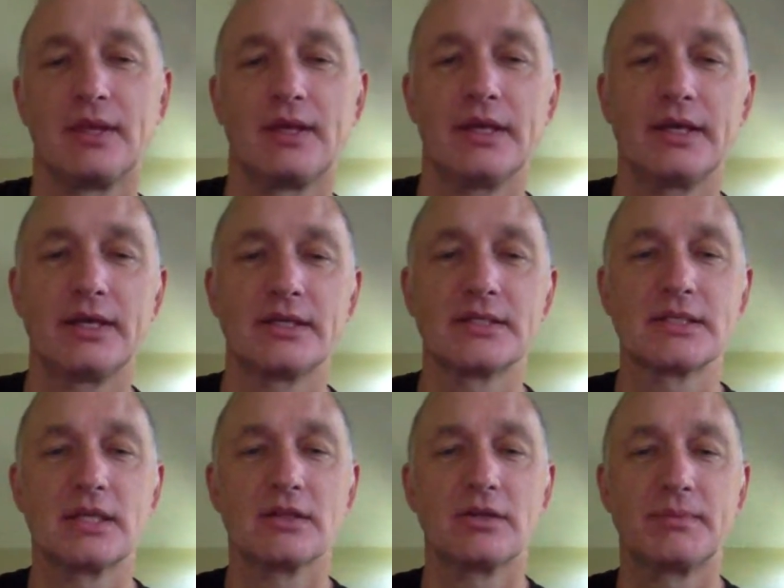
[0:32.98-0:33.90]
is
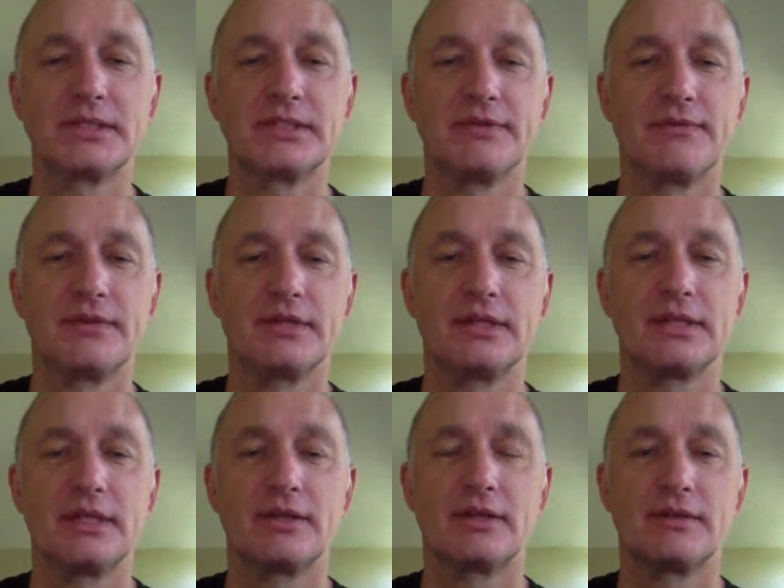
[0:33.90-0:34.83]
a little bit different than
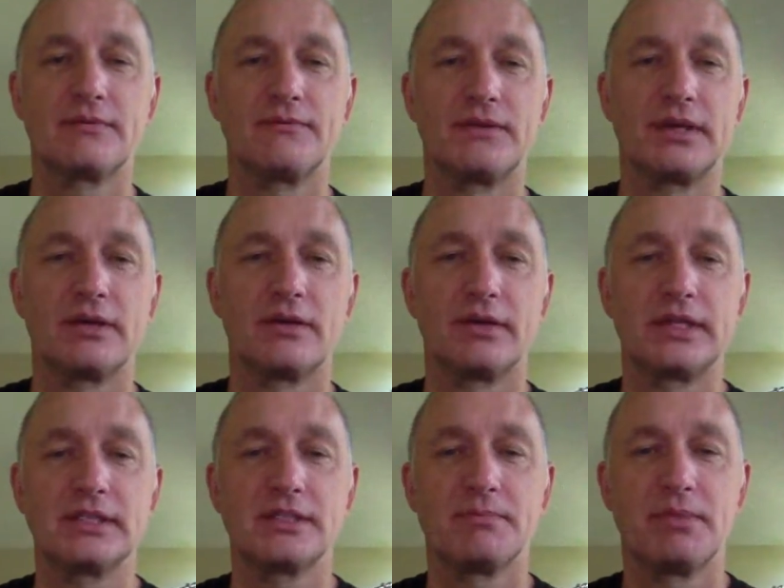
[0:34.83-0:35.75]
the other
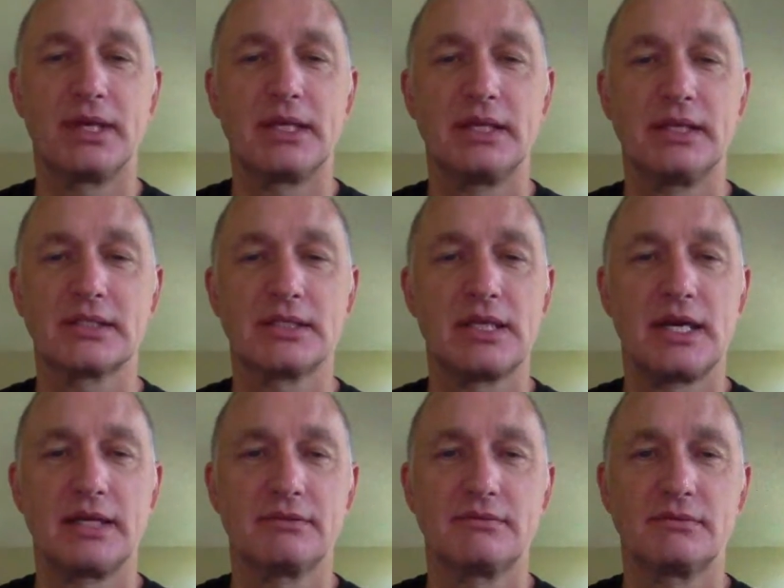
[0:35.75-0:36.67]
fingerings, but it's
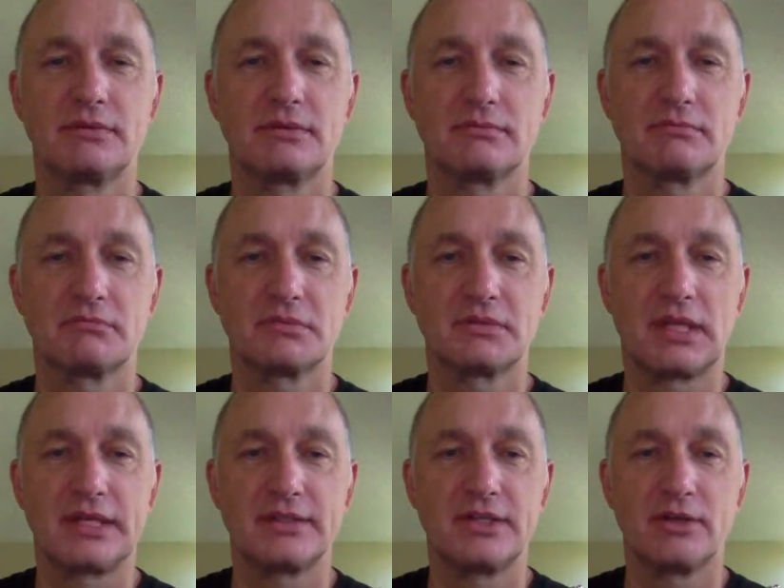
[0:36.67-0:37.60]
not
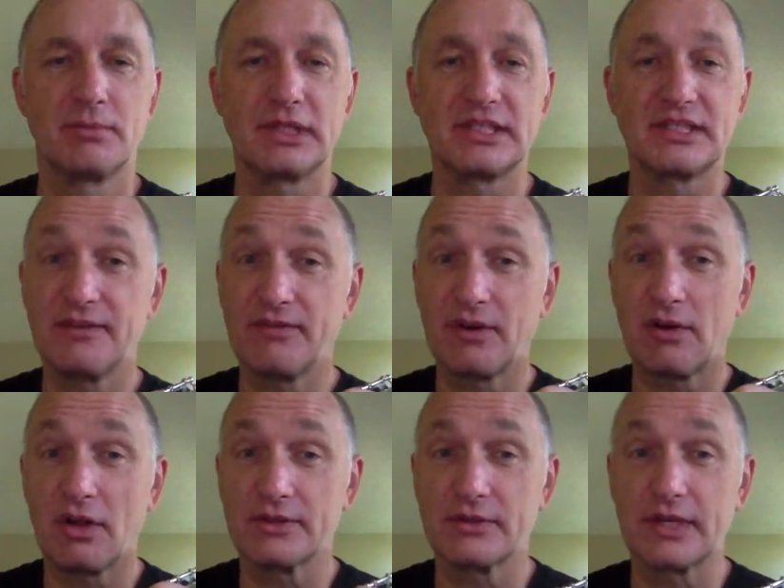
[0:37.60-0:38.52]
like terribly
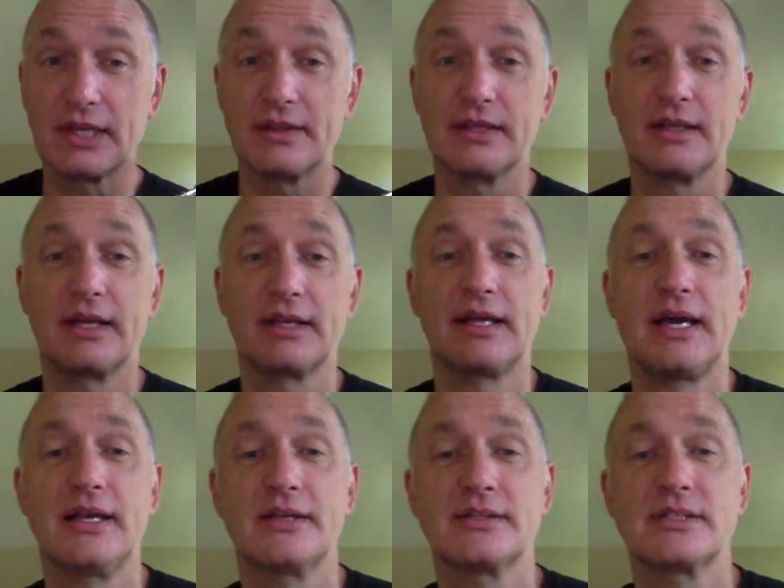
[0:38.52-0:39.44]
difficult or anything like
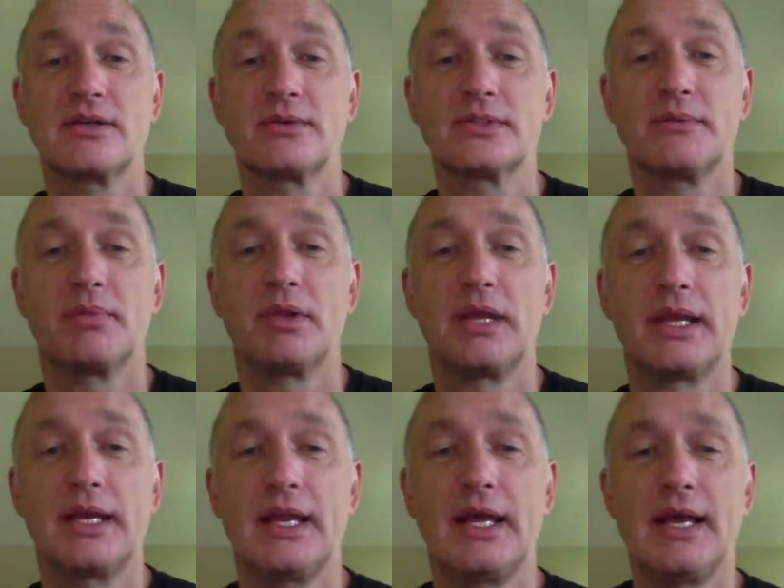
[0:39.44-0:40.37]
that. So to play
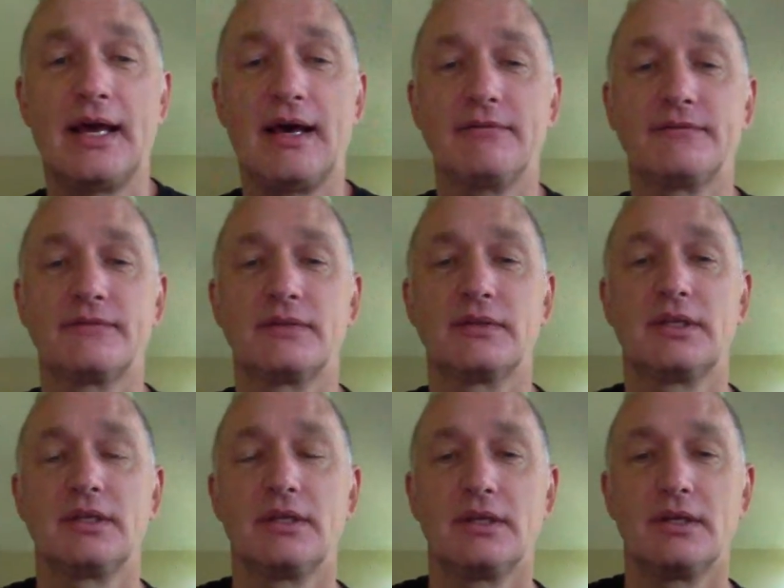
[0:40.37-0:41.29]
an F,
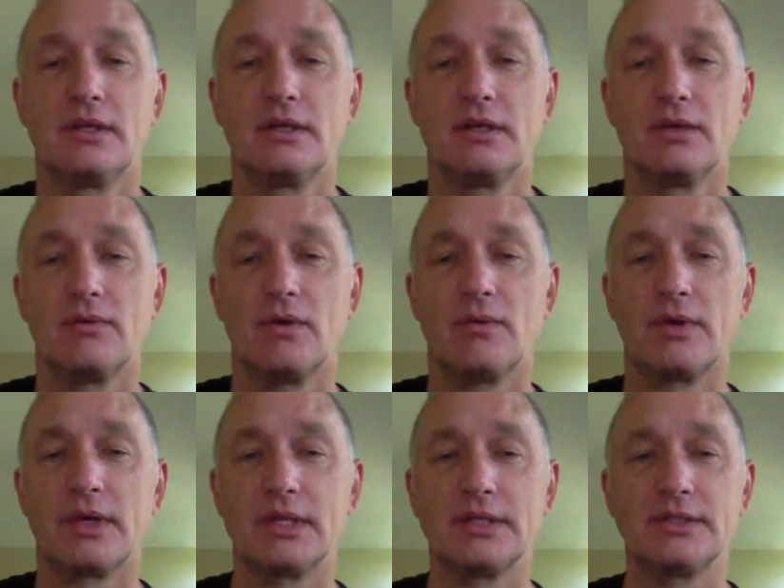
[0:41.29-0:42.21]
what we're
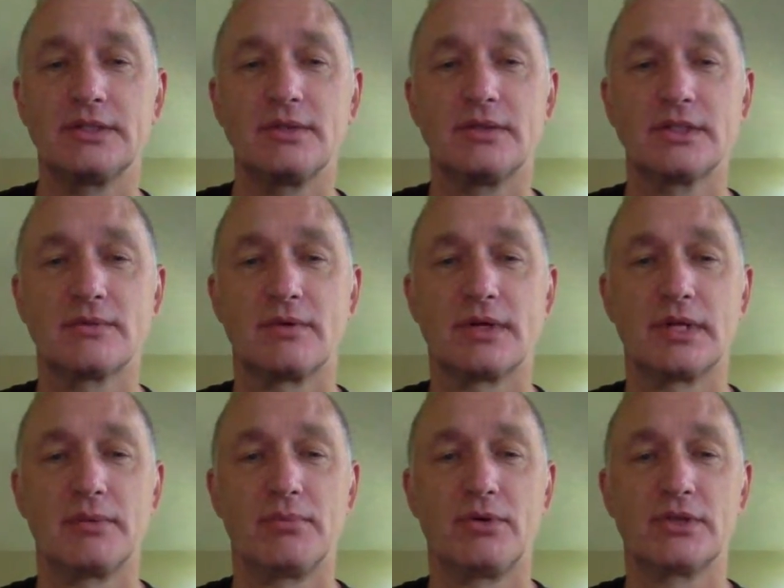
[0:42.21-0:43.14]
going to do is we're
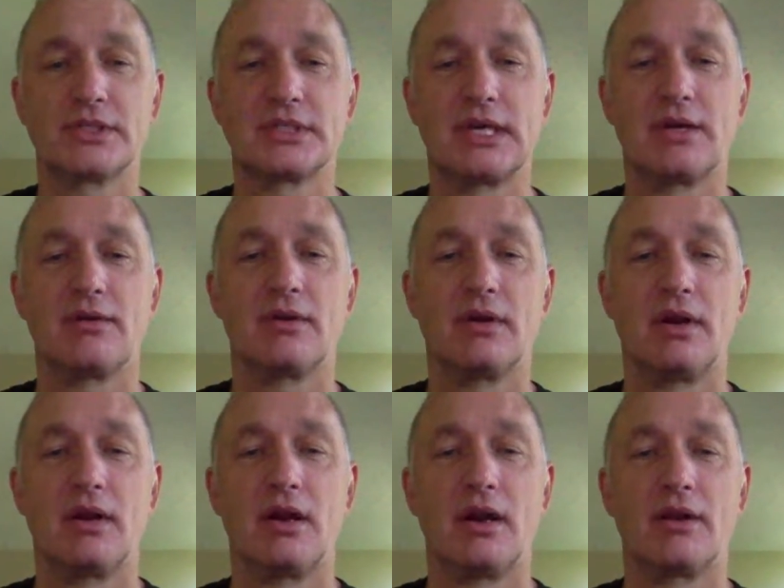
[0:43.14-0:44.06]
going to push down
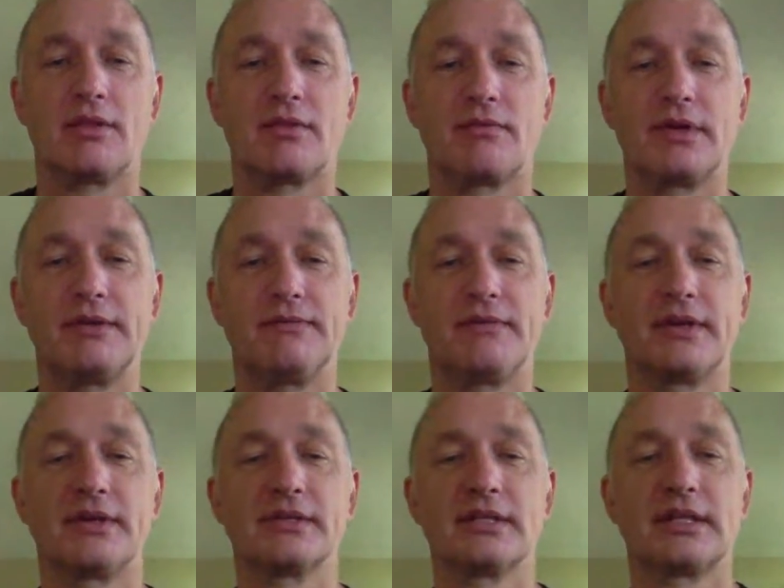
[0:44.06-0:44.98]
our 3
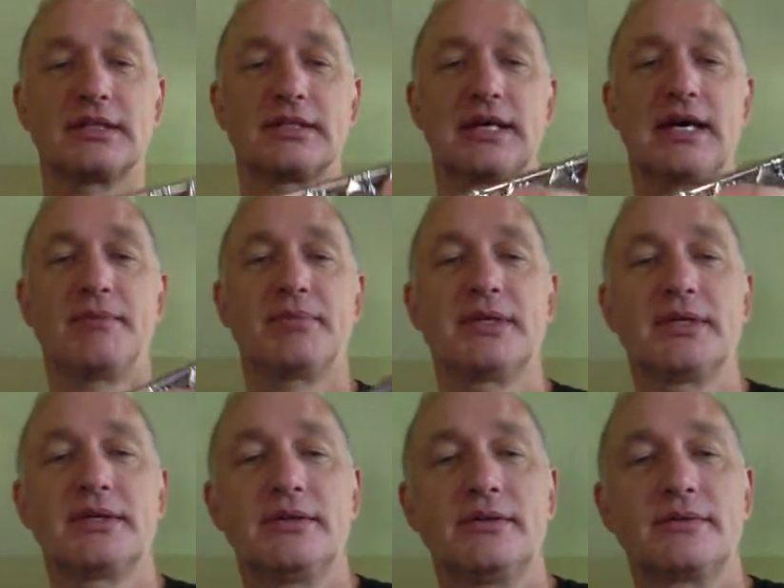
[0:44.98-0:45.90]
fingers on the top
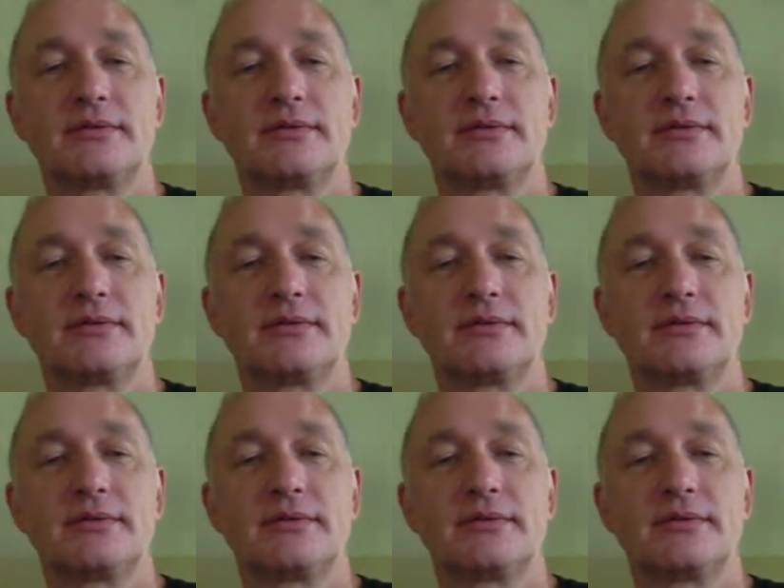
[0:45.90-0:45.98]
here,